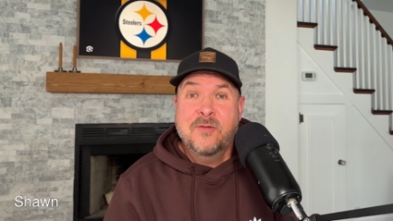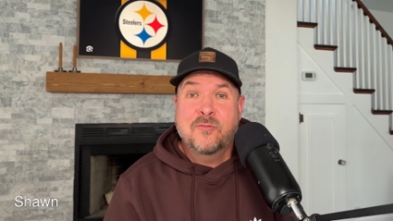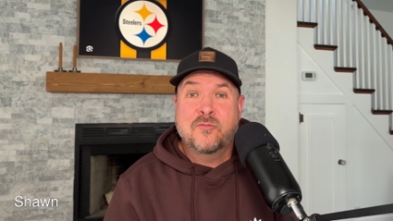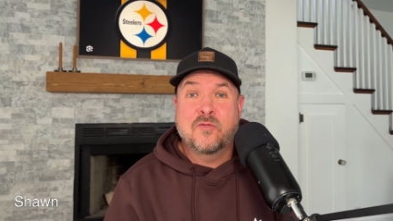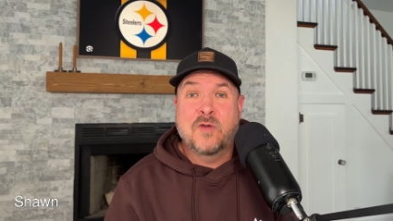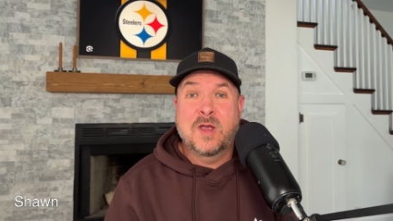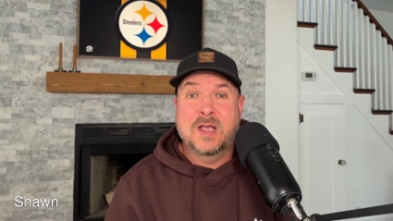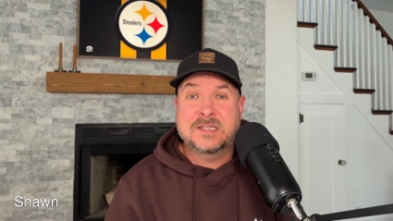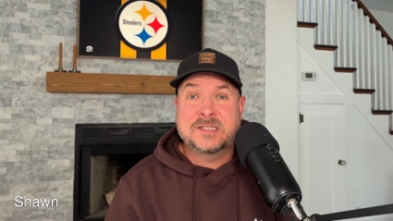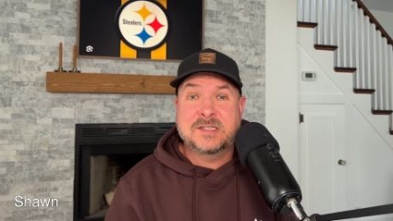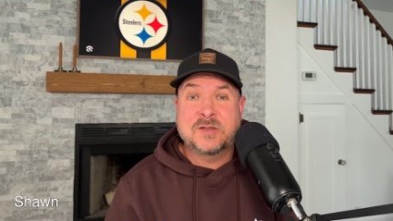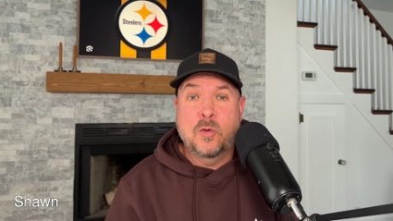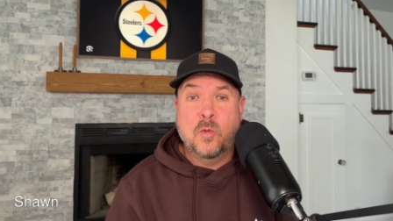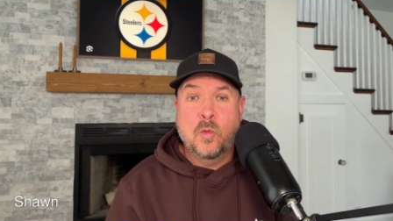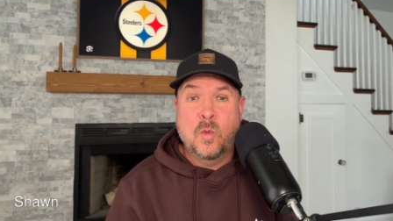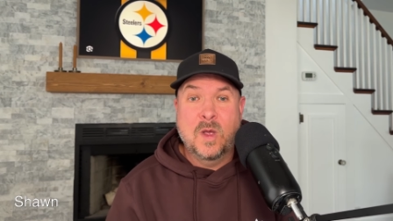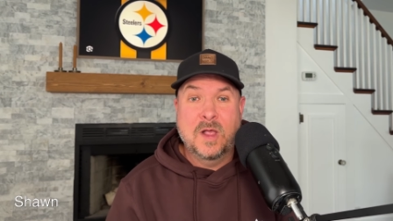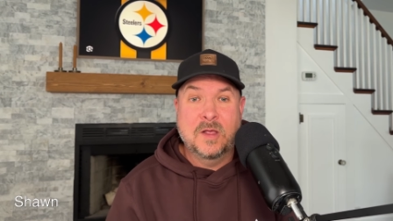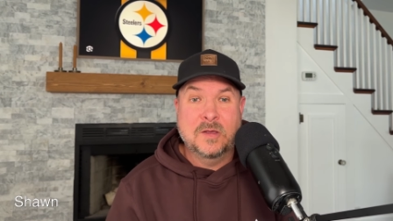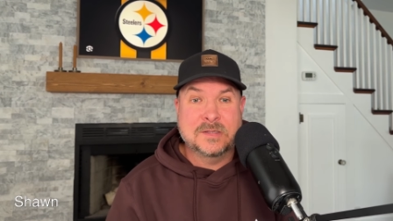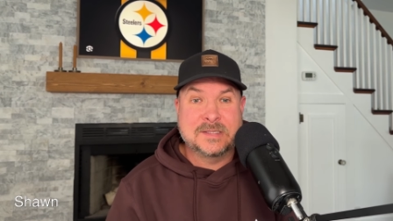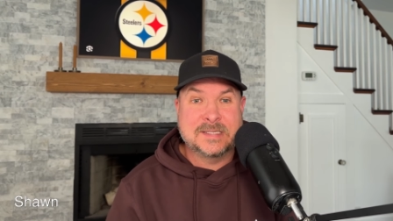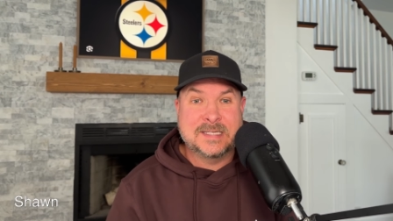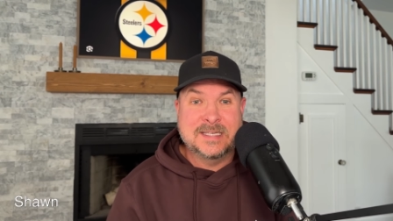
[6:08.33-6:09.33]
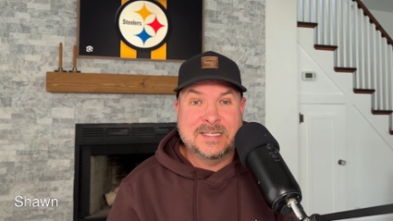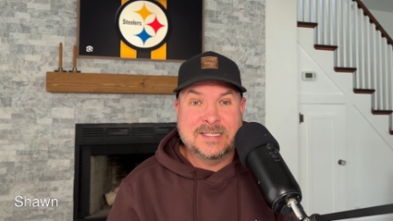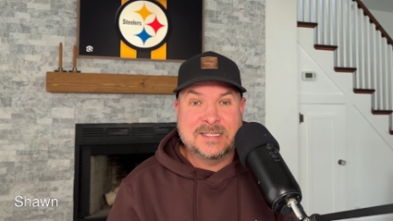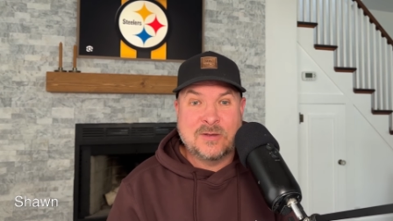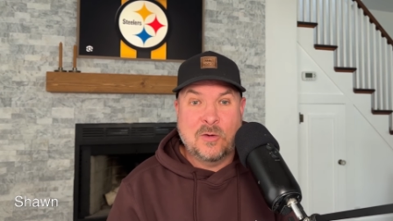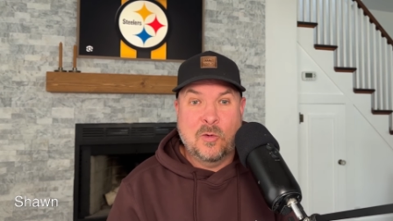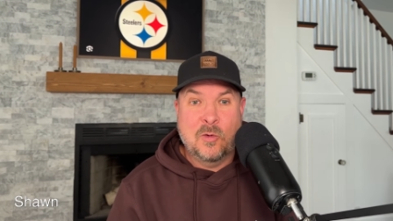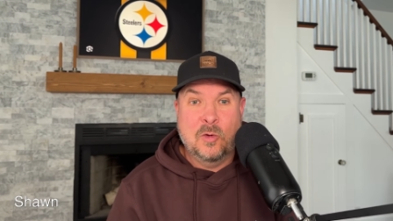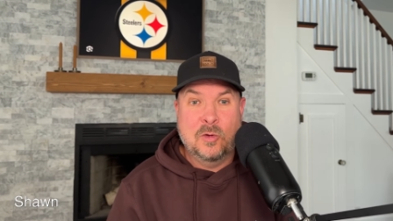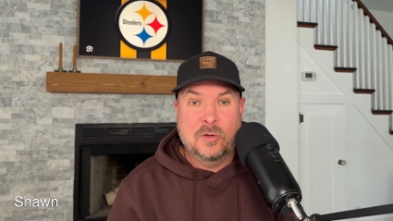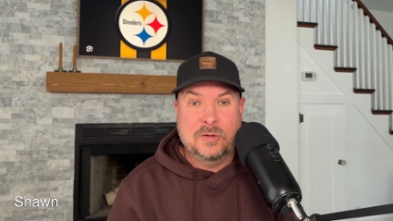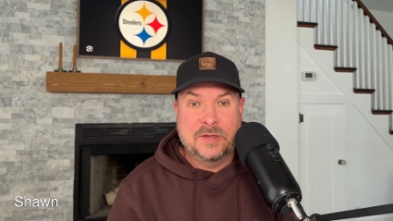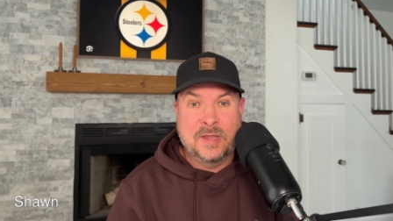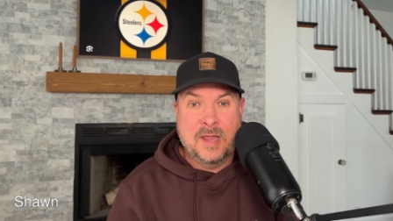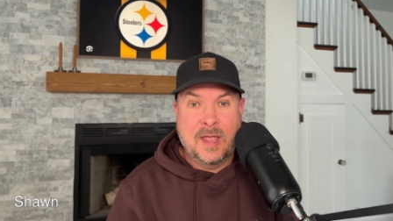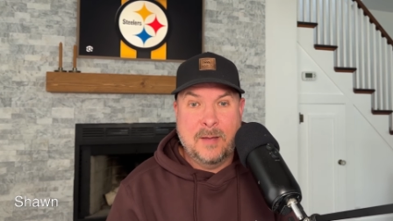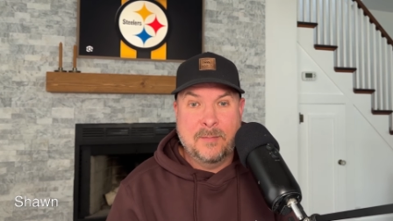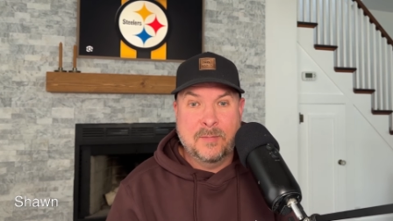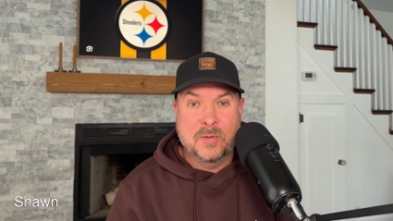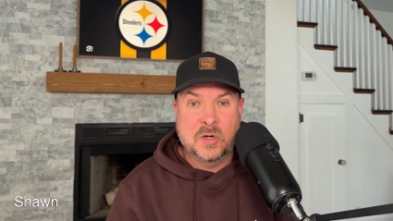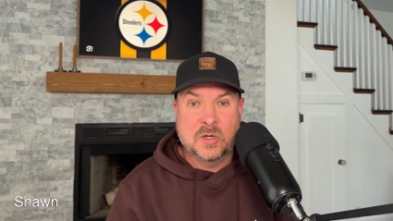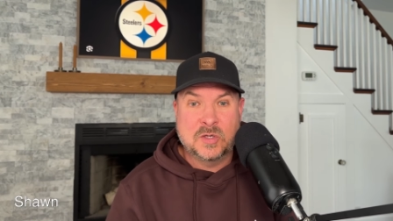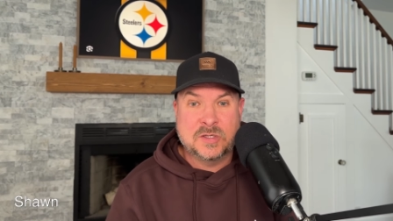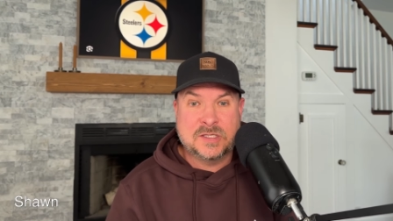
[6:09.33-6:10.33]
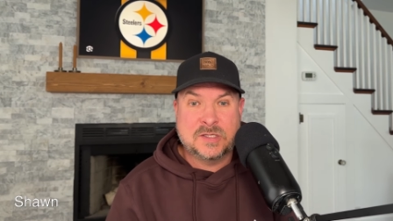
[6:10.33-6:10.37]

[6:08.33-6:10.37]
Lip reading: Russell Wilson's old number.